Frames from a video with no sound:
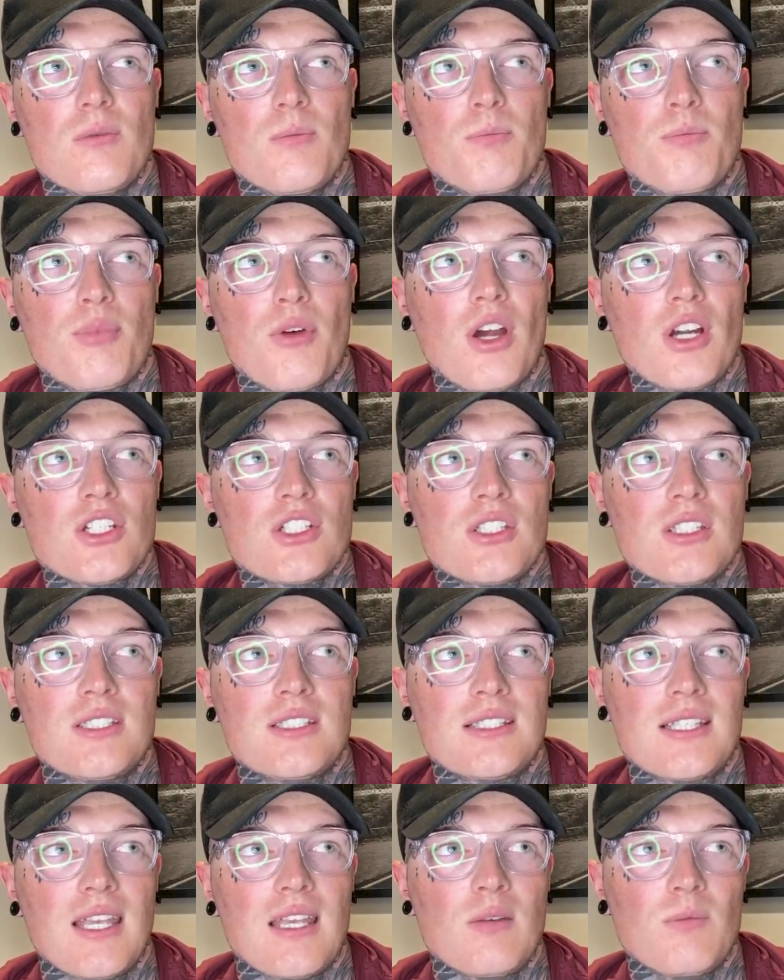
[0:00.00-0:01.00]
brush the
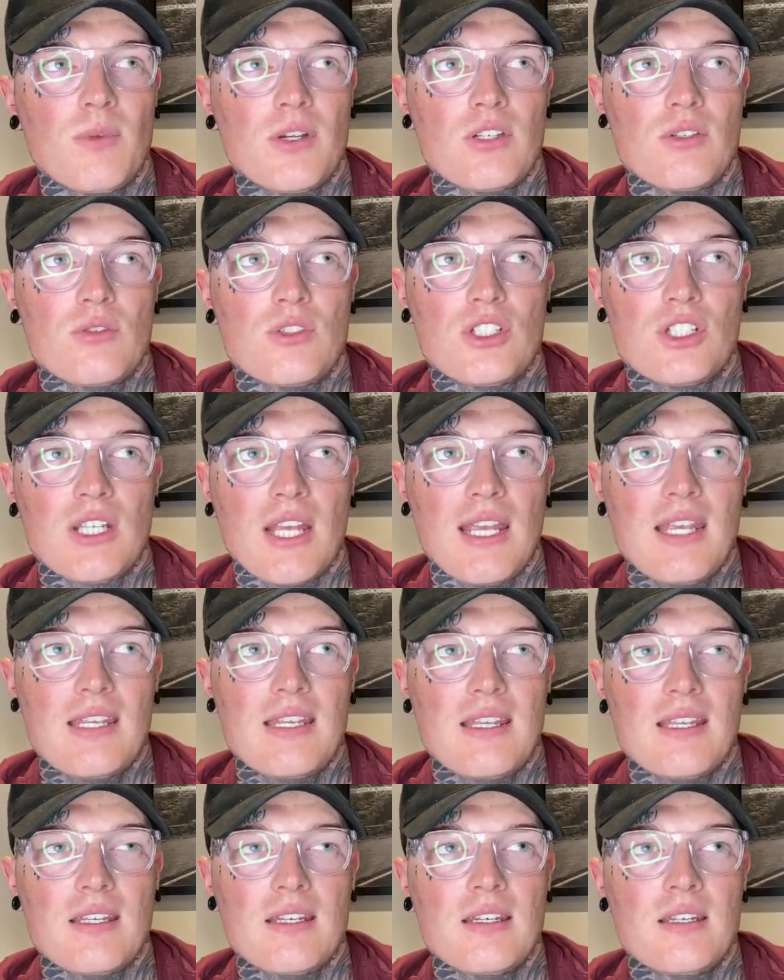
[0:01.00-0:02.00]
skin when you're
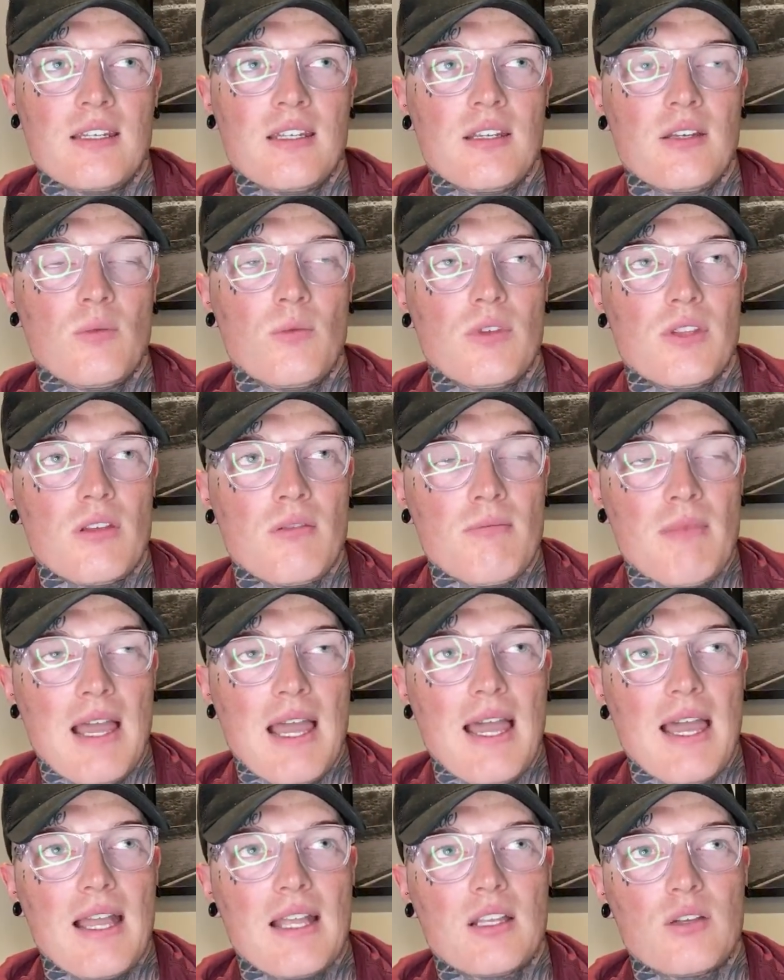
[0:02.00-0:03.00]
shading with a
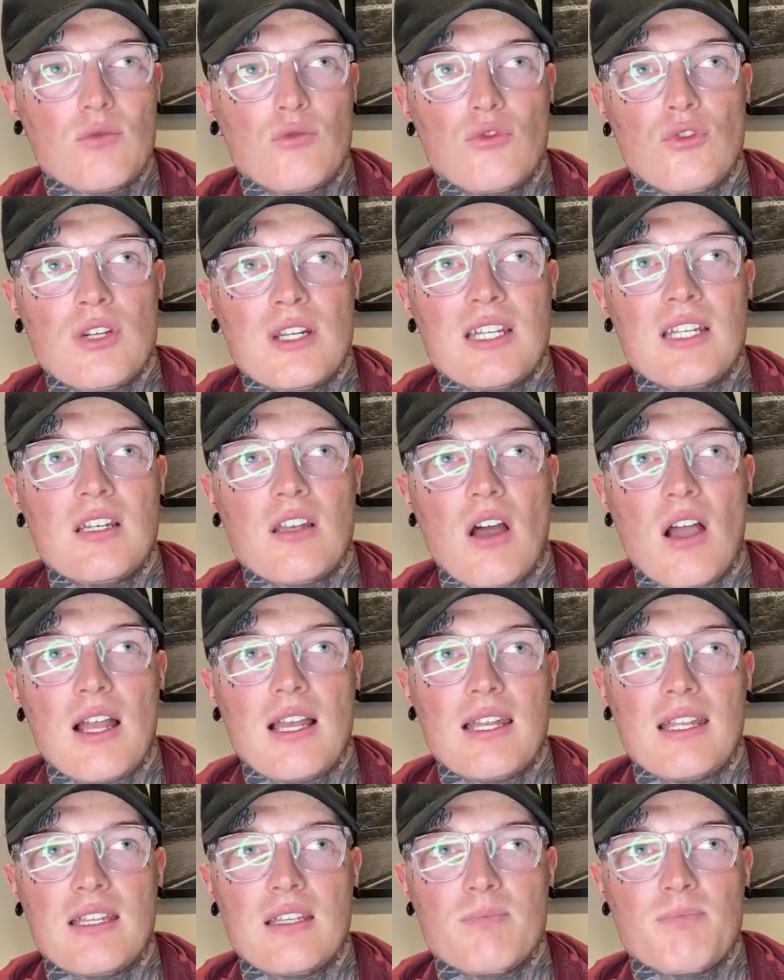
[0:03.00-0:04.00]
mag really
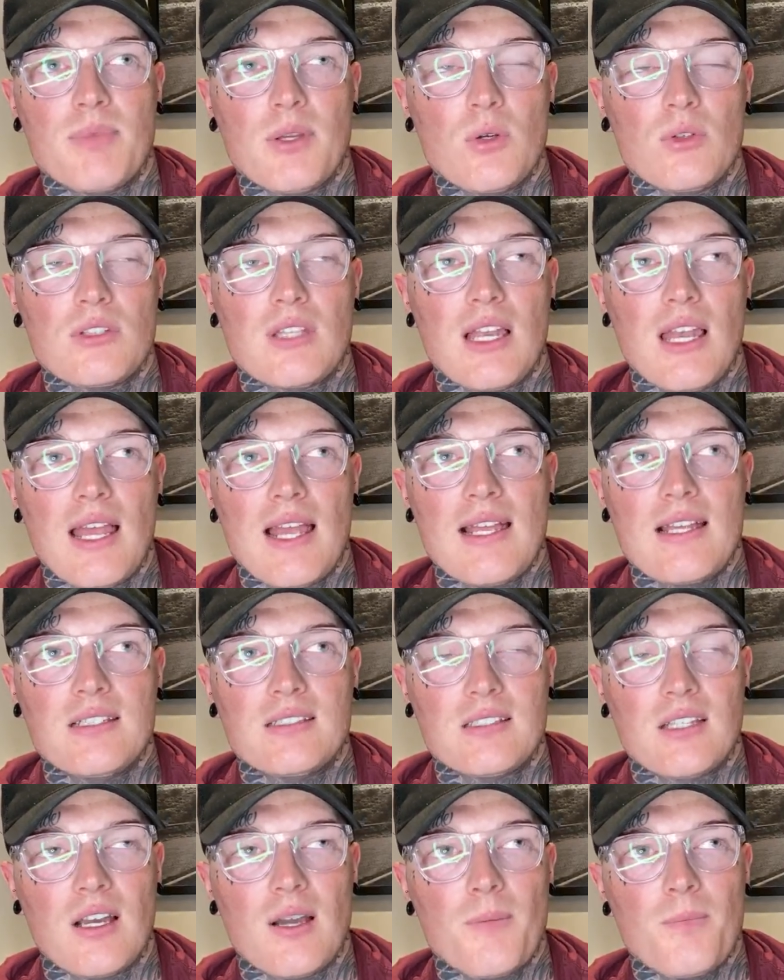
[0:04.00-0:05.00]
lightly and build the layers
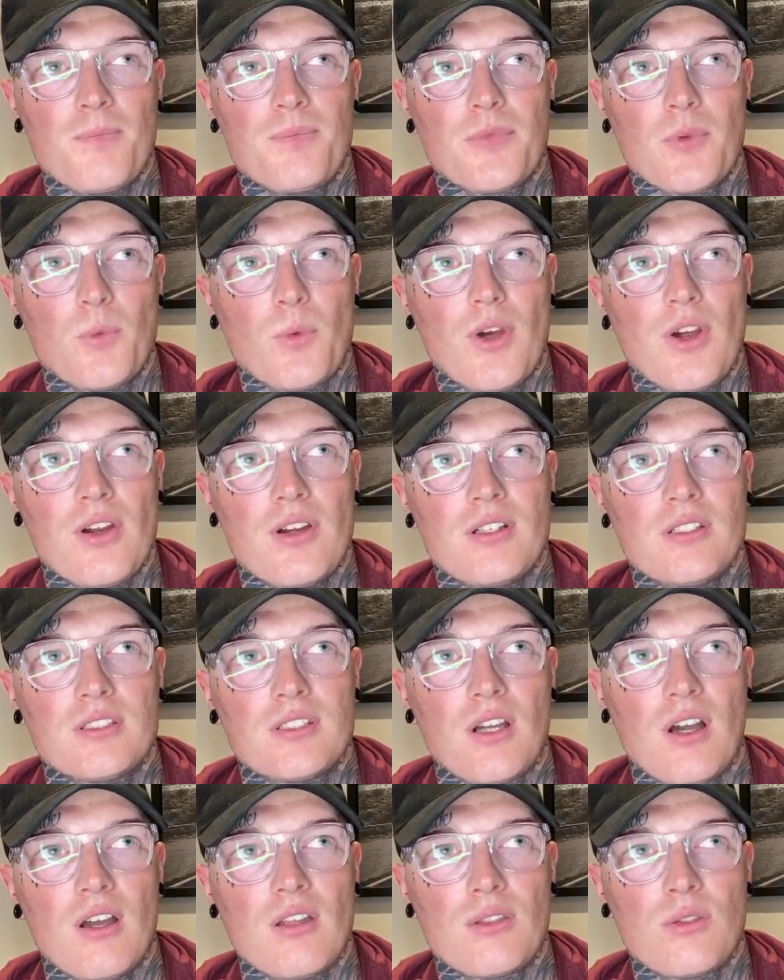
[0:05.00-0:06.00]
up, whereas
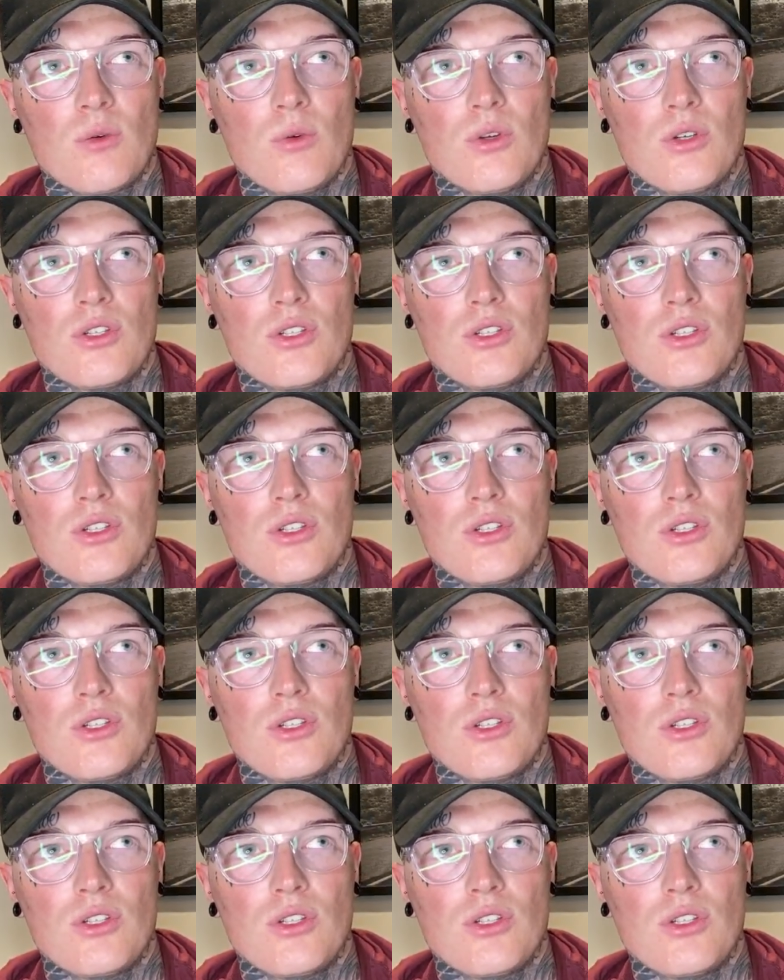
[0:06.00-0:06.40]
I thought,